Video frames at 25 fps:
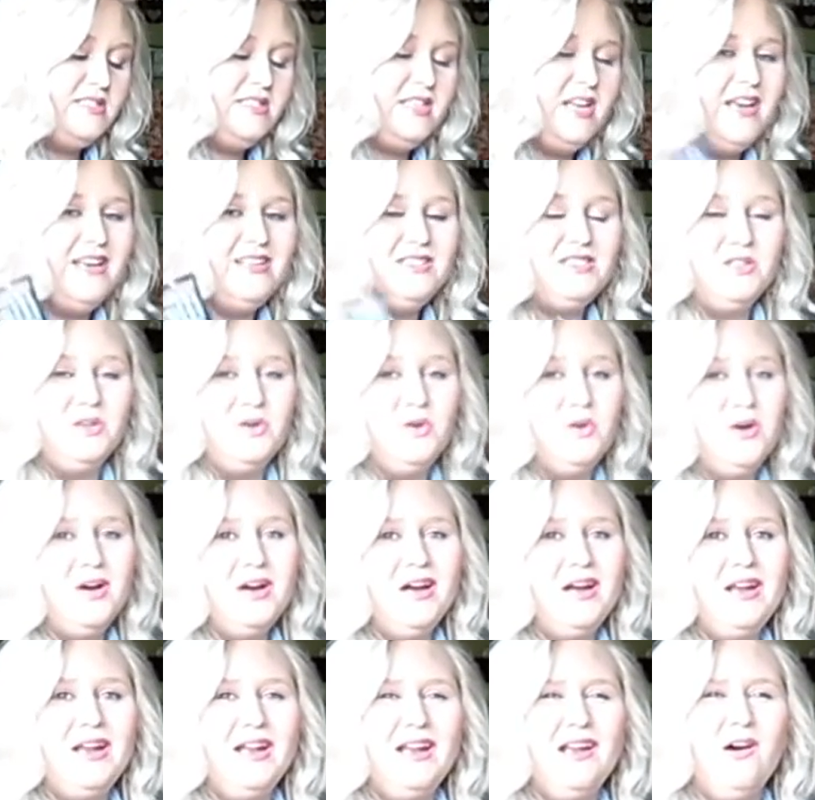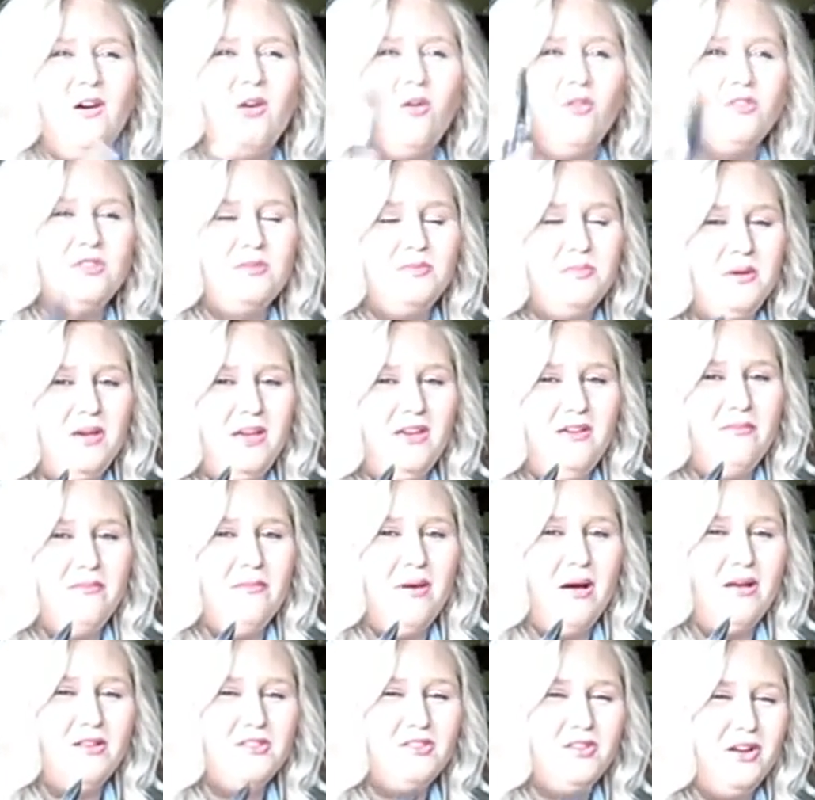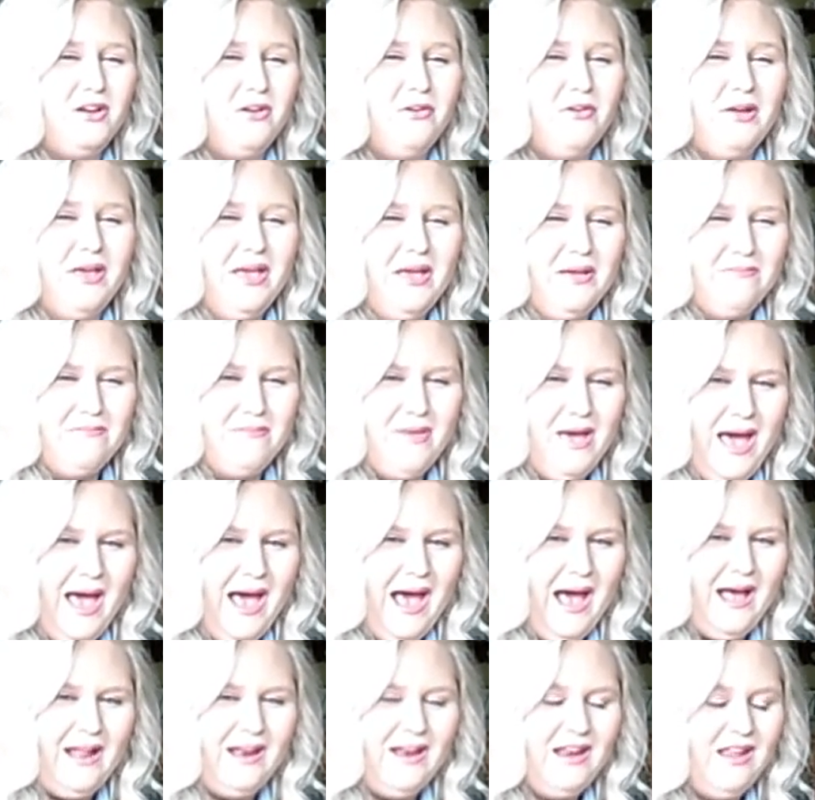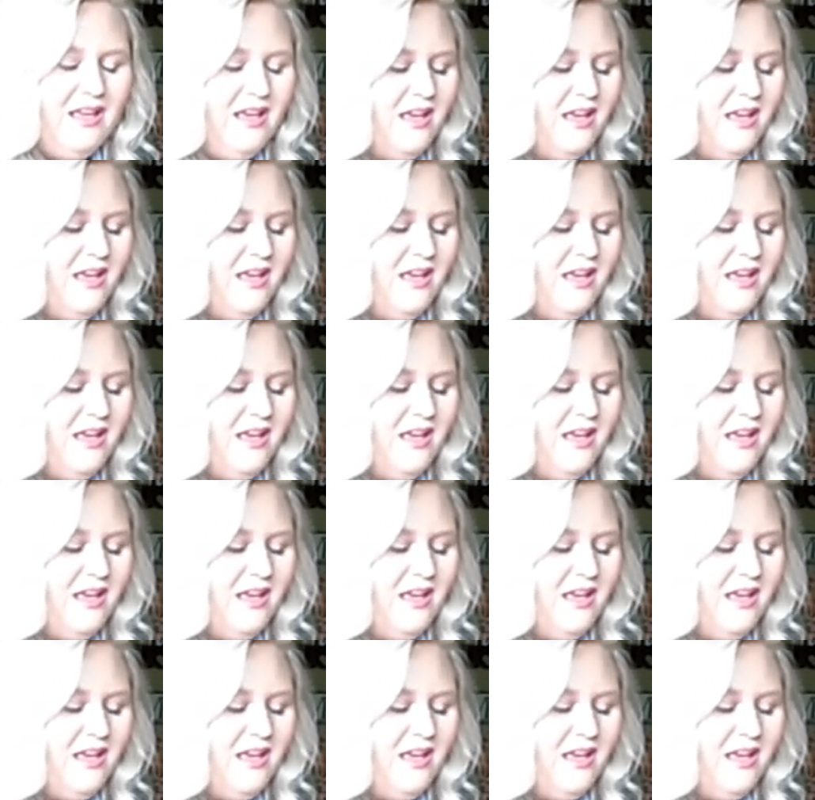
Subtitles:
stays on and holds me so I don't get matte,